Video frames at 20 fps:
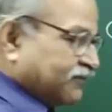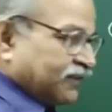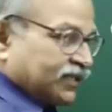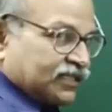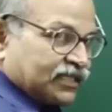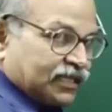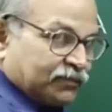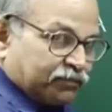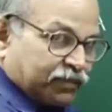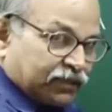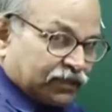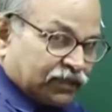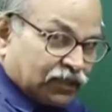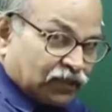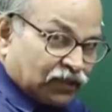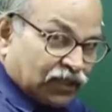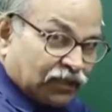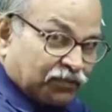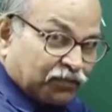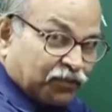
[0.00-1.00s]
is fixed, a
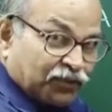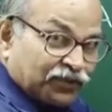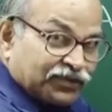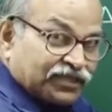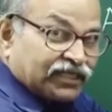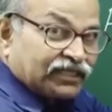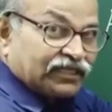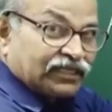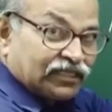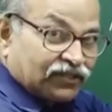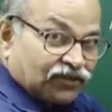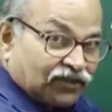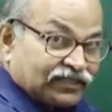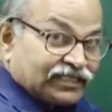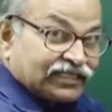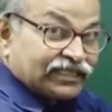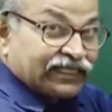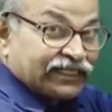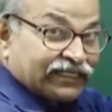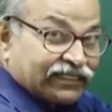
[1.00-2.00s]
particular portion, it
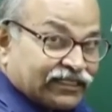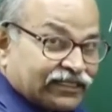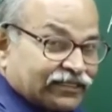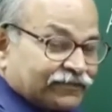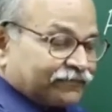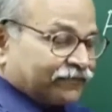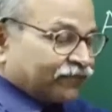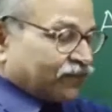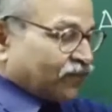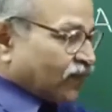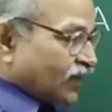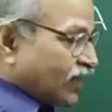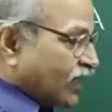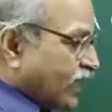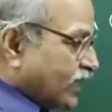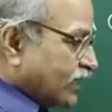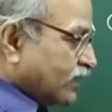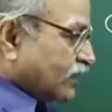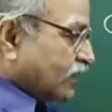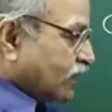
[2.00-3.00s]
oscillates,
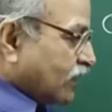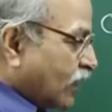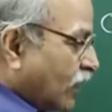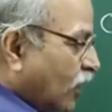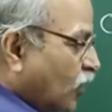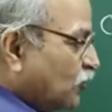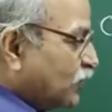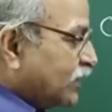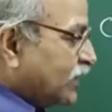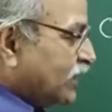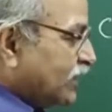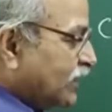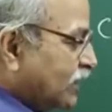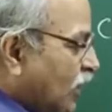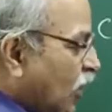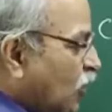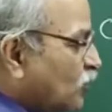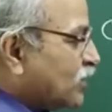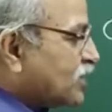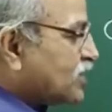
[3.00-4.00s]
and how
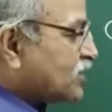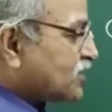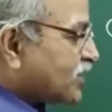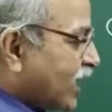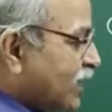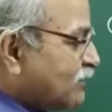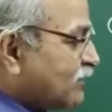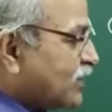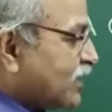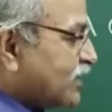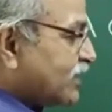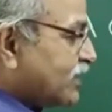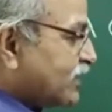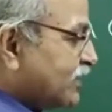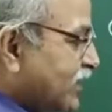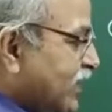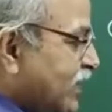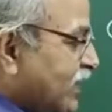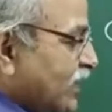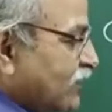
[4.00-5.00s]
much time does
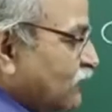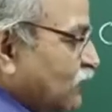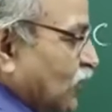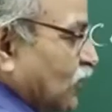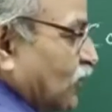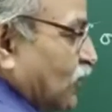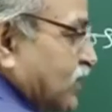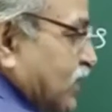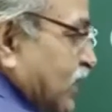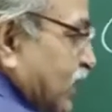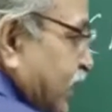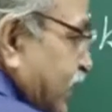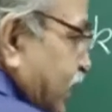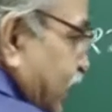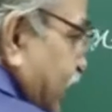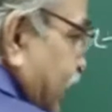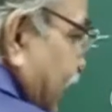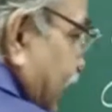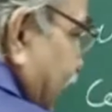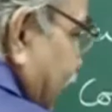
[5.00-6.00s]
it take in one
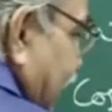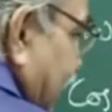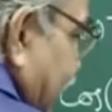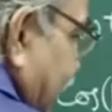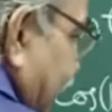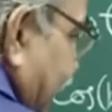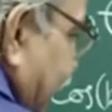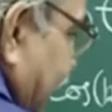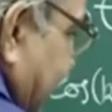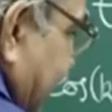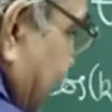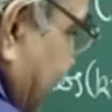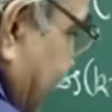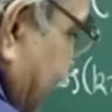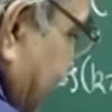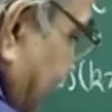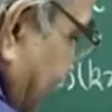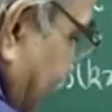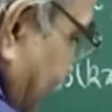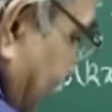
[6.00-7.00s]
oscillation? That is
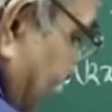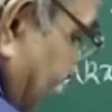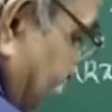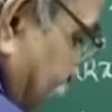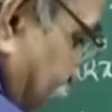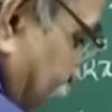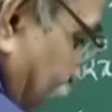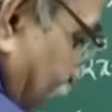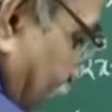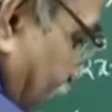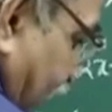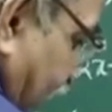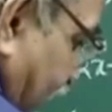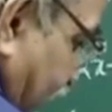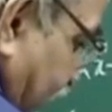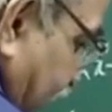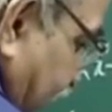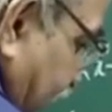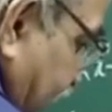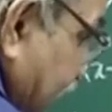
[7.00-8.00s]
t,
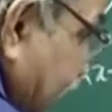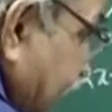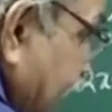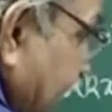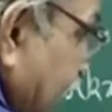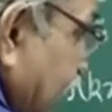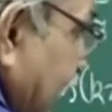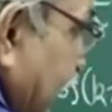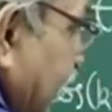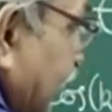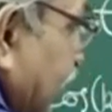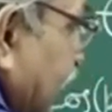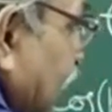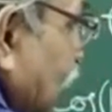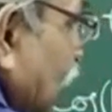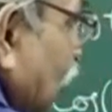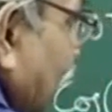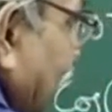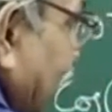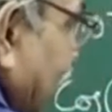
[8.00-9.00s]
and this t and
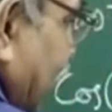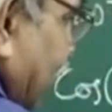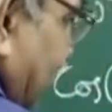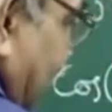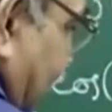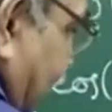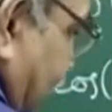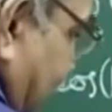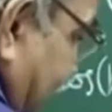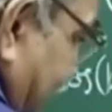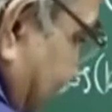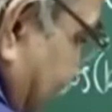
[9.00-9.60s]
this omega are